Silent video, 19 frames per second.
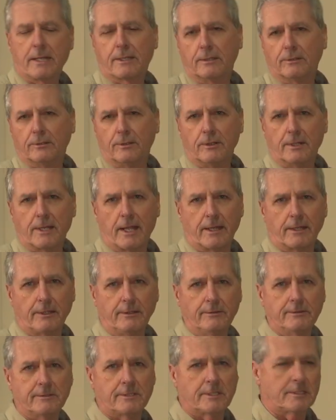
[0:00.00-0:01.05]
can learn how to
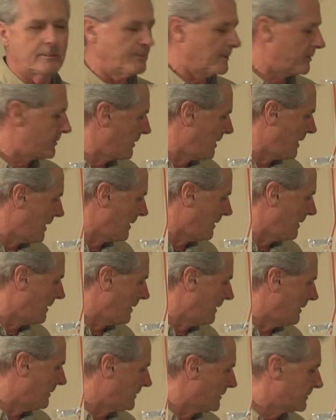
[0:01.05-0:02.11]
use this machine
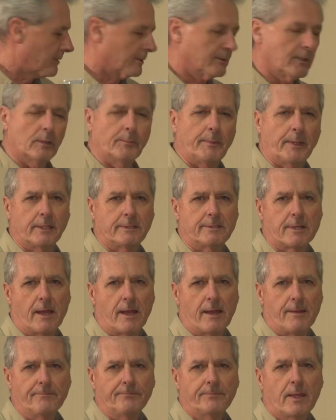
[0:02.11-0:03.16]
in just a little bit of
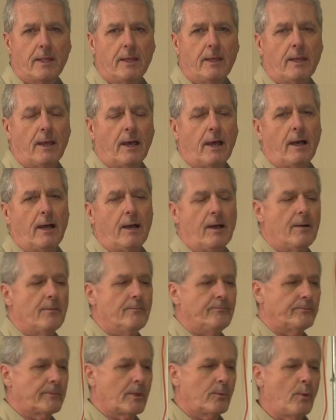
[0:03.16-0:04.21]
time.
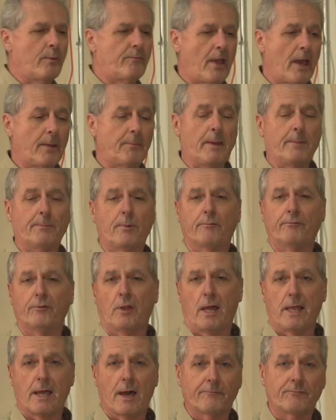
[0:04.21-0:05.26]
We've had people
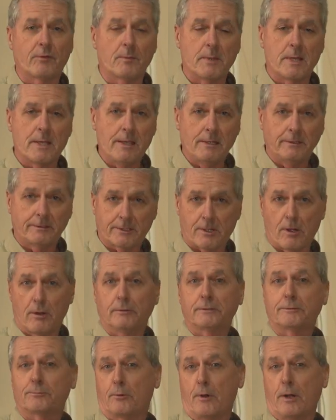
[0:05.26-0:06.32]
fly out from the East
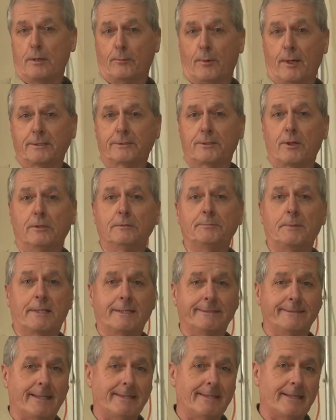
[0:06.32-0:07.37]
Coast, we're on the West Coast,
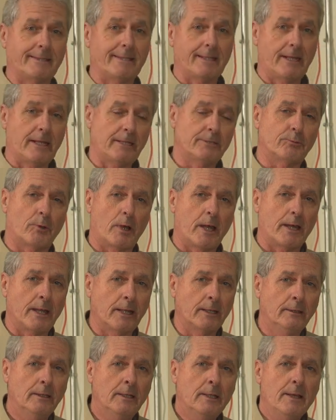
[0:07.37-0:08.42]
because they think they need
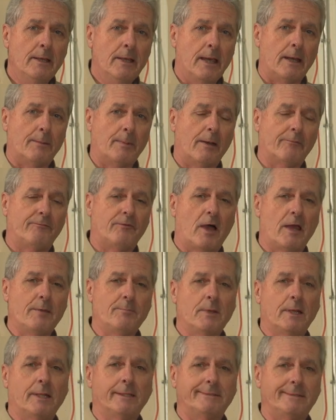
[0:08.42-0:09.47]
training. And about 5
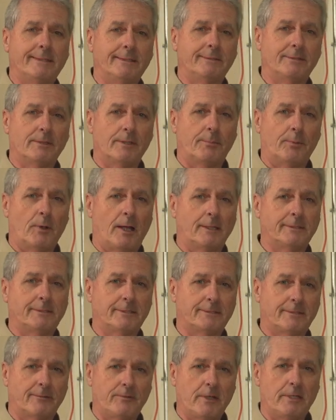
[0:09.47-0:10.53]
minutes into the
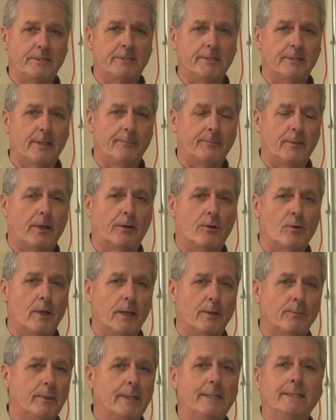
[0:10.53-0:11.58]
process of teaching them, they're
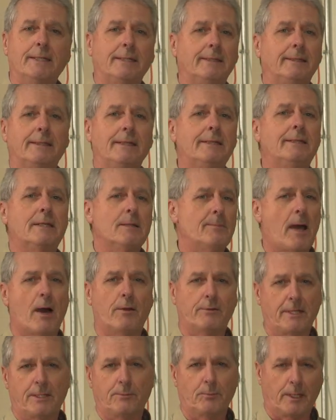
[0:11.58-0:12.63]
going, we didn't need to come
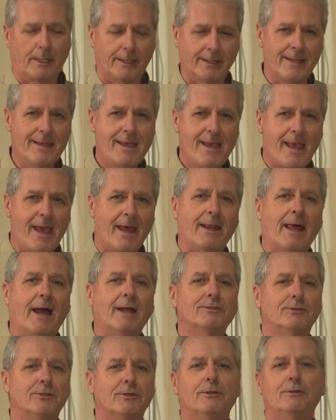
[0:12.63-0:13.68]
out, did we? And
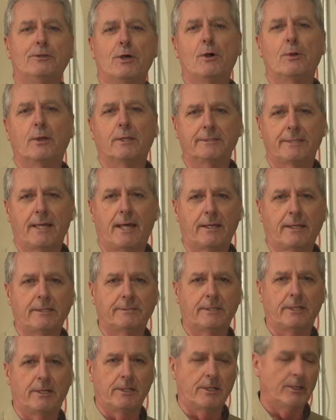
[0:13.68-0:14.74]
actually you don't, it's that
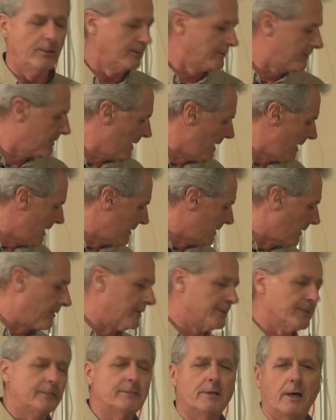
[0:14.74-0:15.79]
easy to use. Now
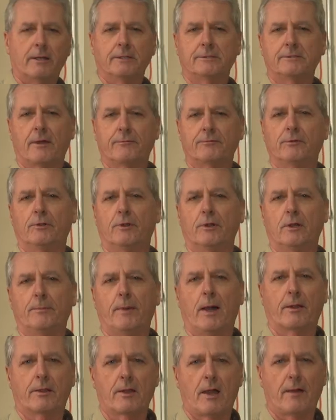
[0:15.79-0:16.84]
there's a ton of stuff to learn
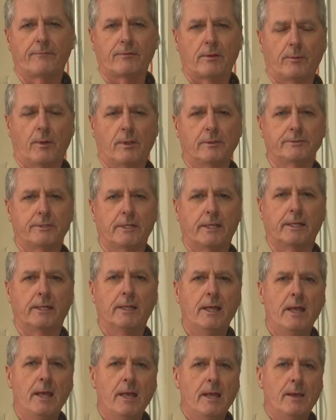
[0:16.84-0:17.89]
about coffee roasting,
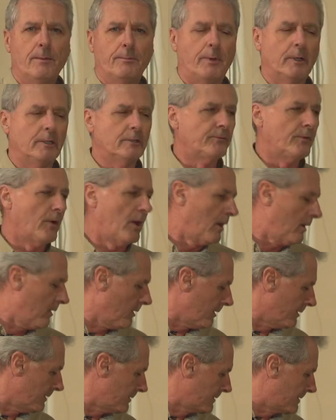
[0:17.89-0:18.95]
but as far
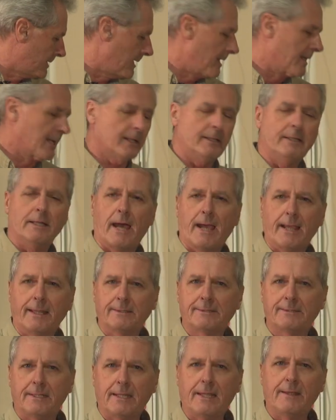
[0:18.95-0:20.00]
as getting a
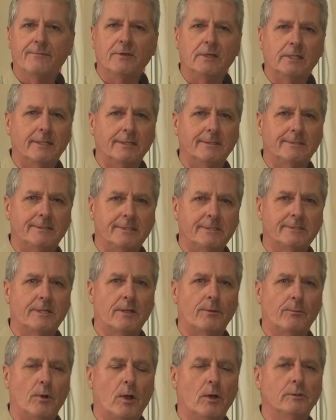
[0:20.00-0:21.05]
nice, even,
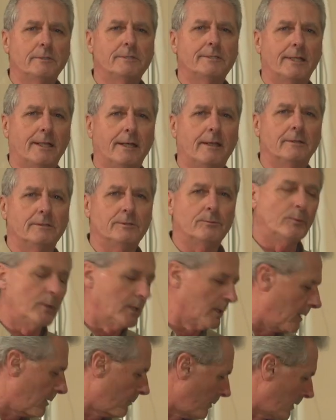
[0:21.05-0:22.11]
consistent roast, it is
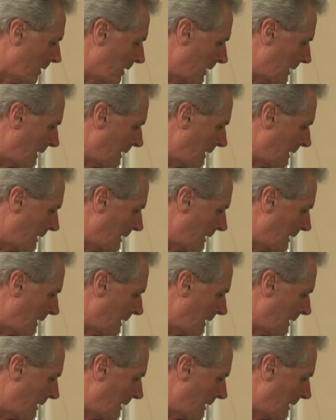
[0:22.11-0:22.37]
really, really